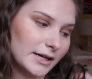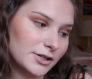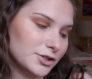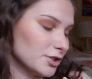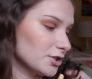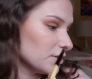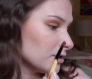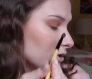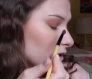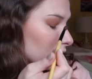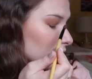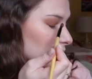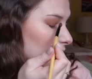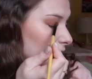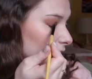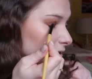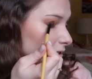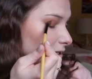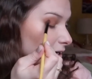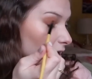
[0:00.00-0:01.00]
and just the
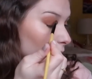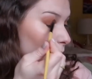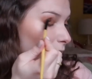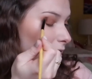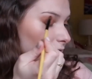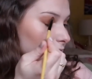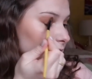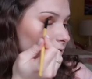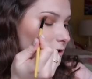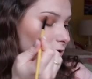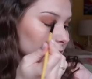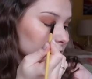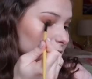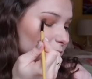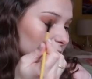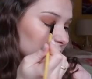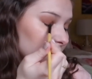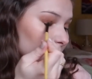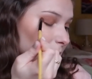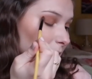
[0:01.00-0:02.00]
last thing I wanted to do was
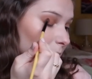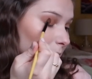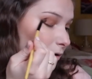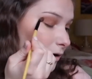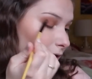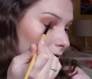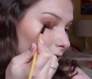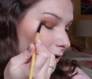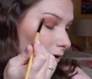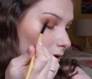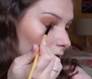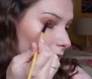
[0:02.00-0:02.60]
pick up a book